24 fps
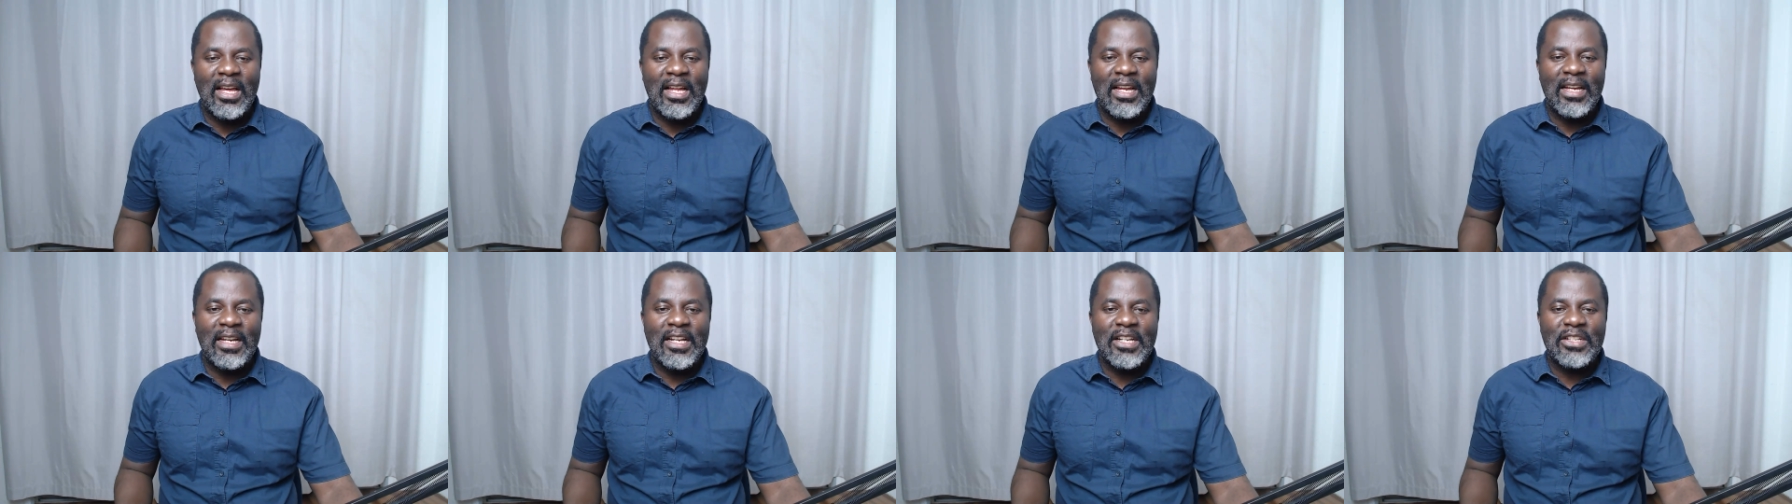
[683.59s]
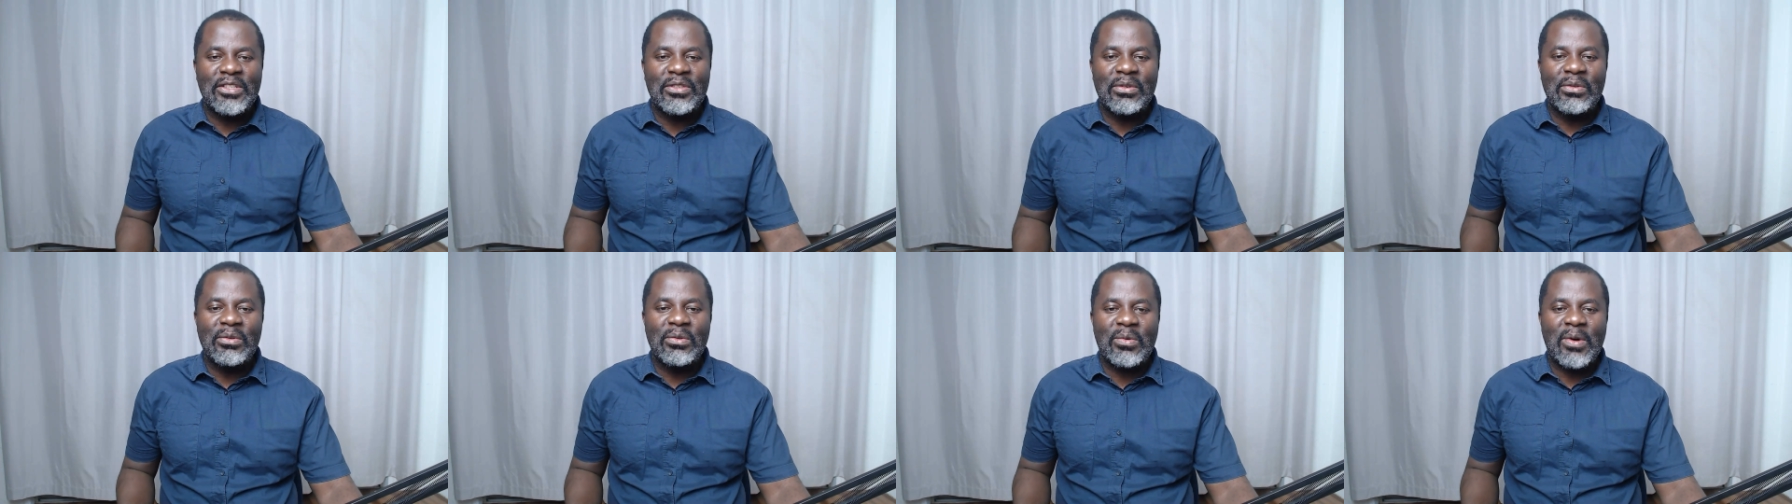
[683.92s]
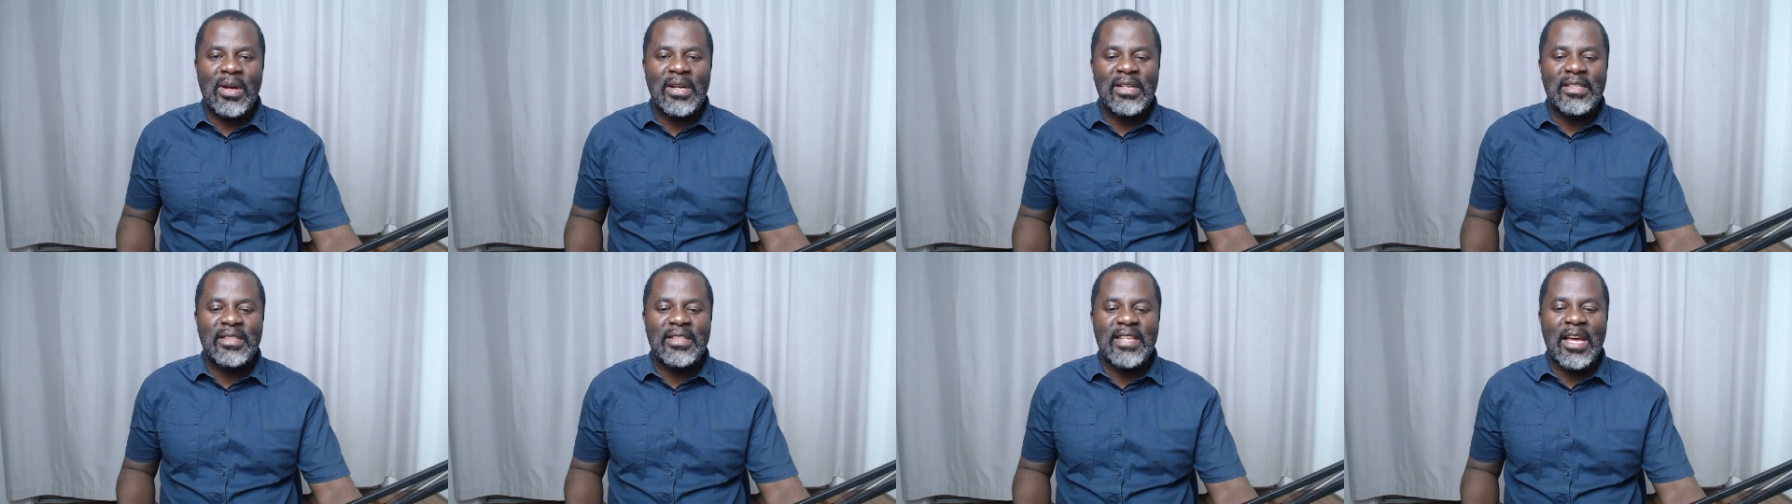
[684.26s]
Let's look
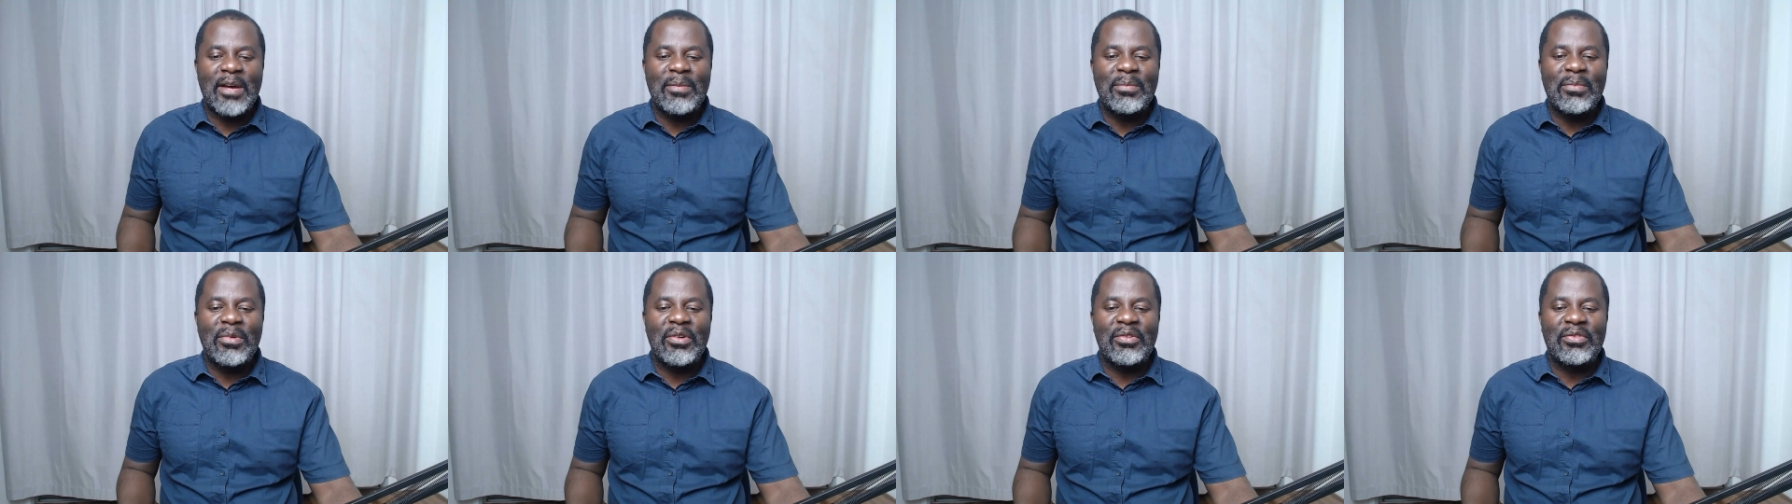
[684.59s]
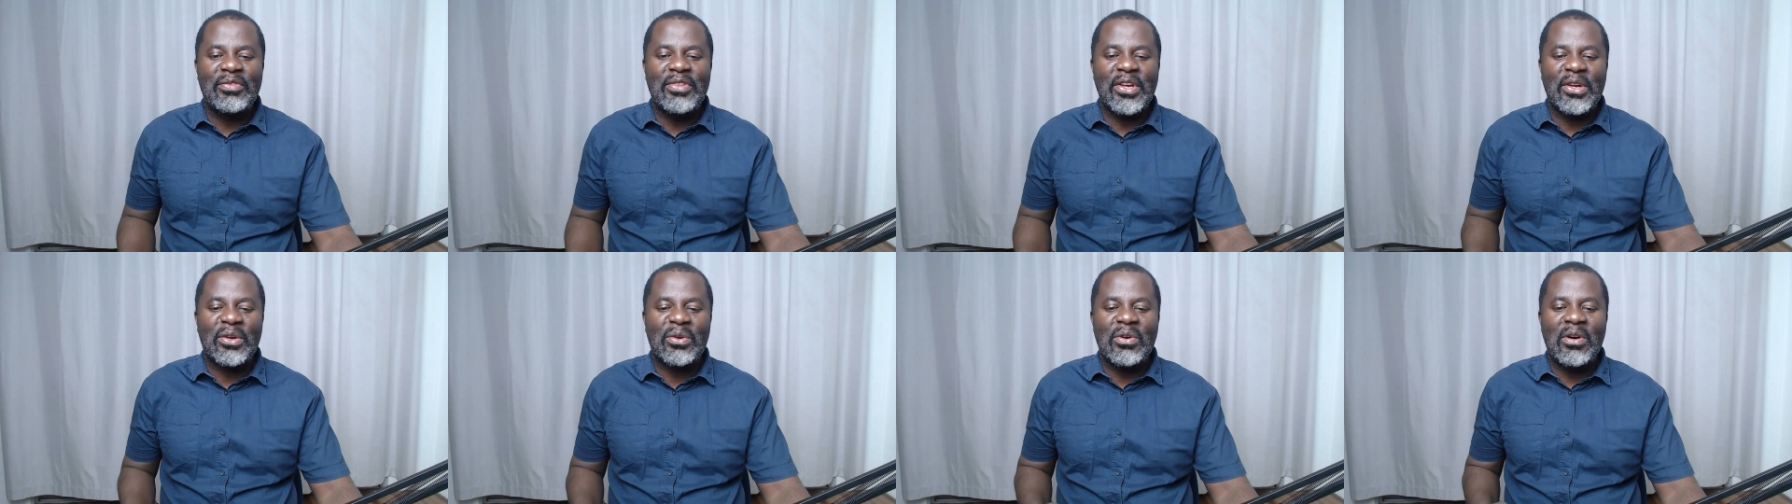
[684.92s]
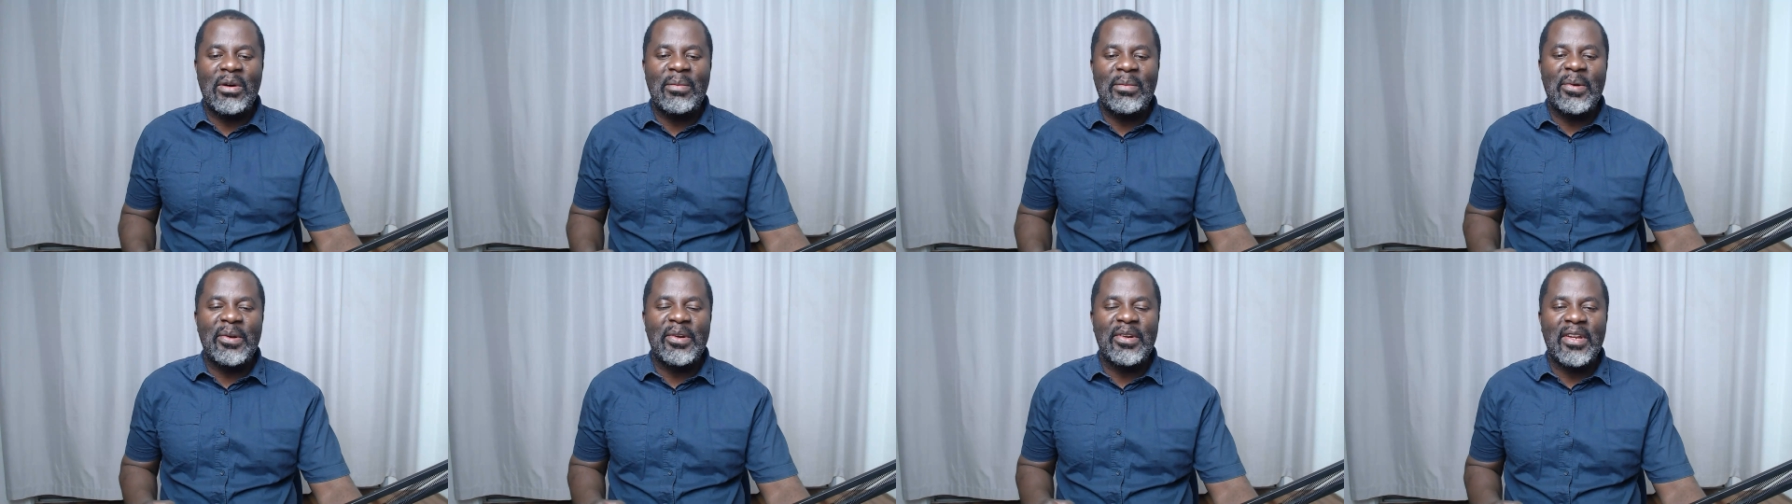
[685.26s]
at some of the
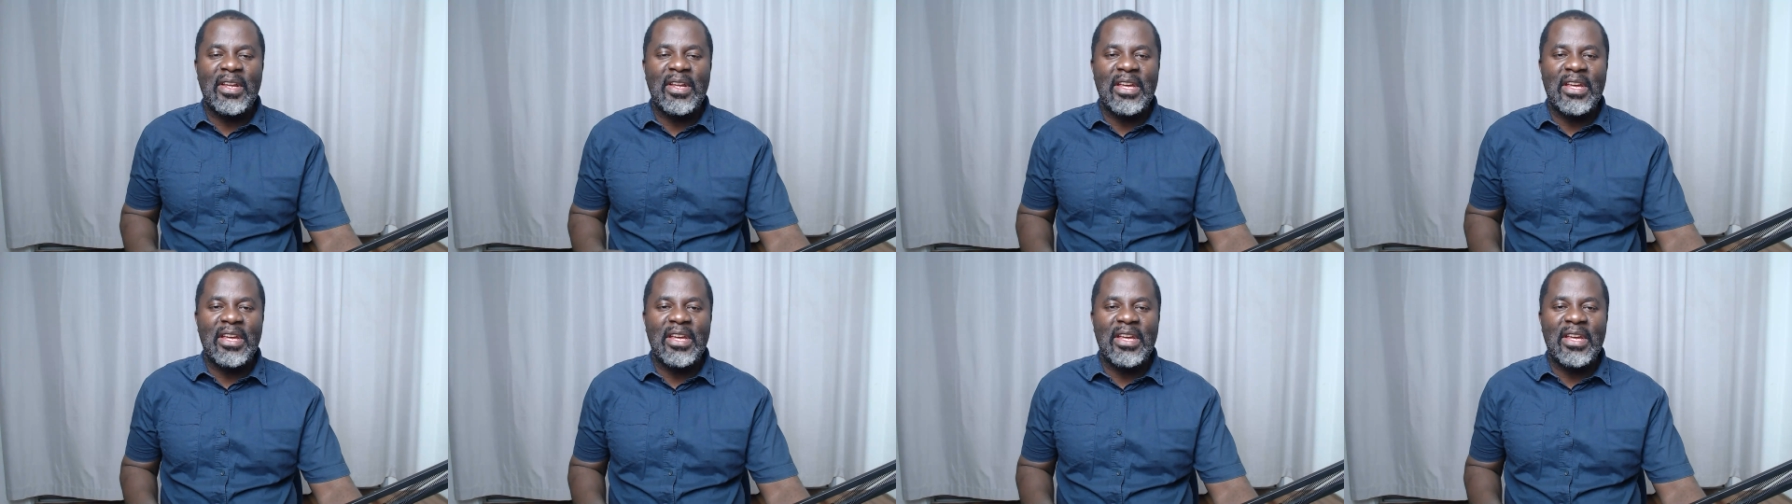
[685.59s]
common